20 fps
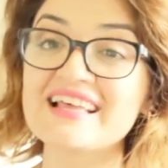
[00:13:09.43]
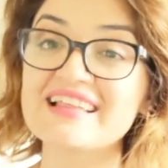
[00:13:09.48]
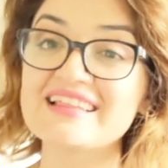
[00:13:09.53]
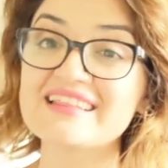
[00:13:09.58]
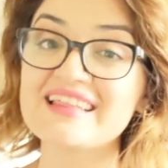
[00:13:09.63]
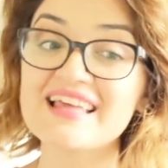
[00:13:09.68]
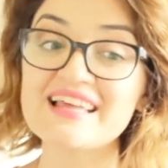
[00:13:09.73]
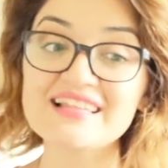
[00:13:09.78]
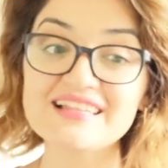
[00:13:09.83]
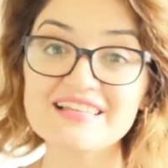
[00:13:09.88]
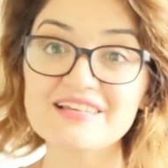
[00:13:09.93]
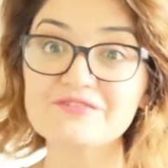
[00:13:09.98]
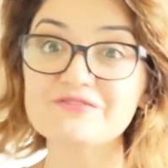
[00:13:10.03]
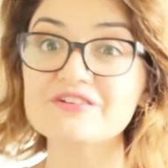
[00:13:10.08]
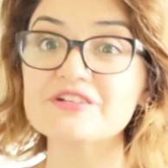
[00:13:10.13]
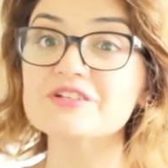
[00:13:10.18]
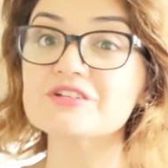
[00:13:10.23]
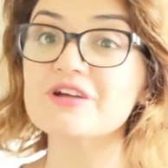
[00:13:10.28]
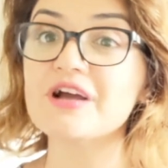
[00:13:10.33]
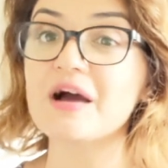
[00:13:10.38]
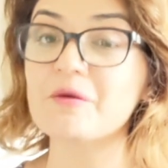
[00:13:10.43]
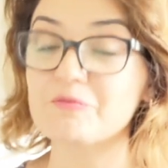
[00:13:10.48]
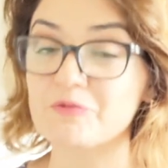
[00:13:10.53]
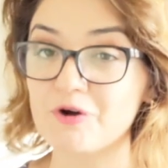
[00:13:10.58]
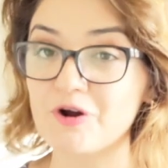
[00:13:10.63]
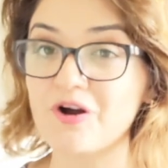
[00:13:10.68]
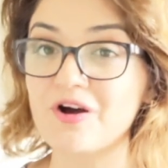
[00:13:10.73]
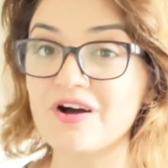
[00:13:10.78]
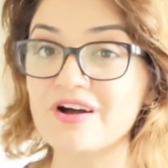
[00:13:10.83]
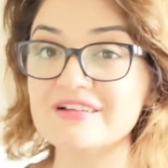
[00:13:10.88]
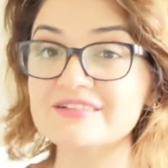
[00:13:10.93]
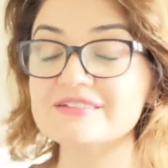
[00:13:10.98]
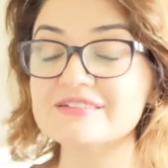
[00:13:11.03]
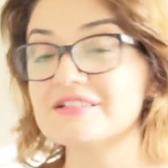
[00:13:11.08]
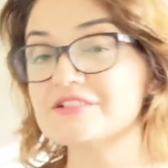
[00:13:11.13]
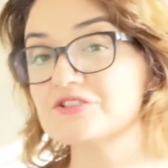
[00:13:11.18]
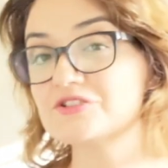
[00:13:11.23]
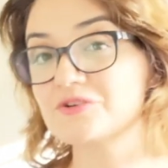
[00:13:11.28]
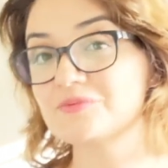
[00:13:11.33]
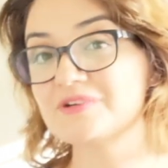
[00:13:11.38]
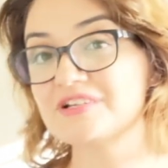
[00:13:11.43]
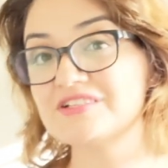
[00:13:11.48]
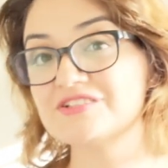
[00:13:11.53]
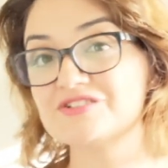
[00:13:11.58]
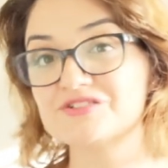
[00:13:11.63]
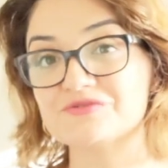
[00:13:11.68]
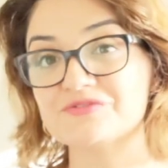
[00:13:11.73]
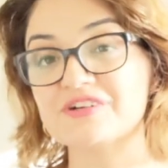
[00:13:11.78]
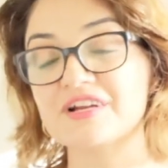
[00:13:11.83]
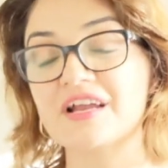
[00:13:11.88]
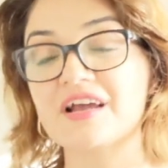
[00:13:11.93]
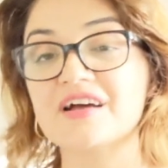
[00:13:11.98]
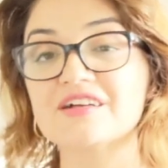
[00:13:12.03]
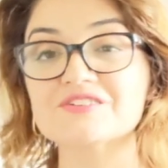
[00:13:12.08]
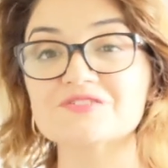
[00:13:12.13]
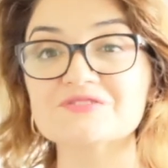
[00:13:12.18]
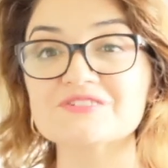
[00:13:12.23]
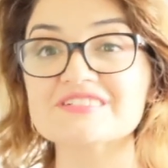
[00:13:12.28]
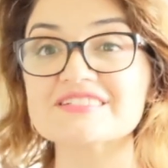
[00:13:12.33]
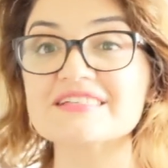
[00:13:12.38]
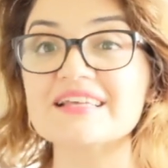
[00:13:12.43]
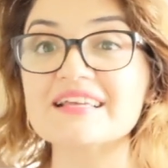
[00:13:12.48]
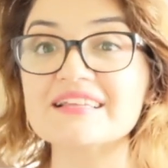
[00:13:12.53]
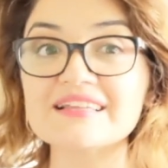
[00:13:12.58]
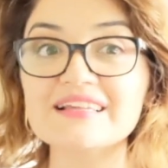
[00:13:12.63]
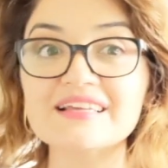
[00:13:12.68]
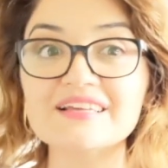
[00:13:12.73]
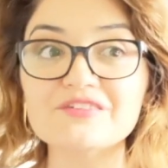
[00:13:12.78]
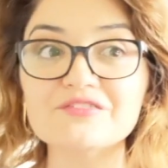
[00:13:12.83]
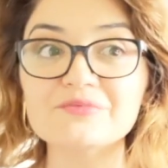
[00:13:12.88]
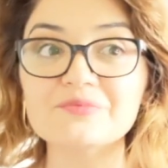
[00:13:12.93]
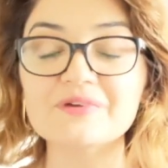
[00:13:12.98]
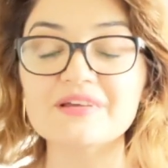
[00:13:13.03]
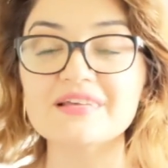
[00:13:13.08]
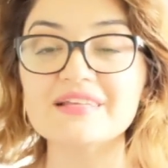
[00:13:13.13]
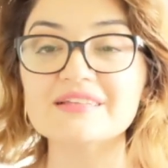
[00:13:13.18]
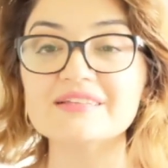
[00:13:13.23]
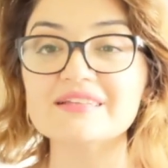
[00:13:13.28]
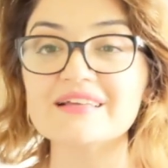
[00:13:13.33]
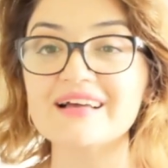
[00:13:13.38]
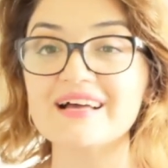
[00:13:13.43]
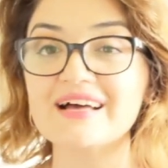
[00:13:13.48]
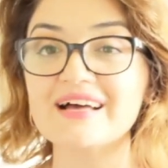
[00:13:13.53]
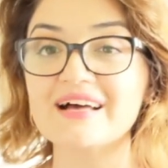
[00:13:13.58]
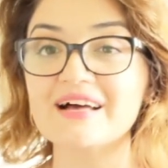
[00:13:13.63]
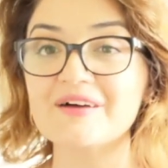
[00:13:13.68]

they living abroad in so many different countries, and they've been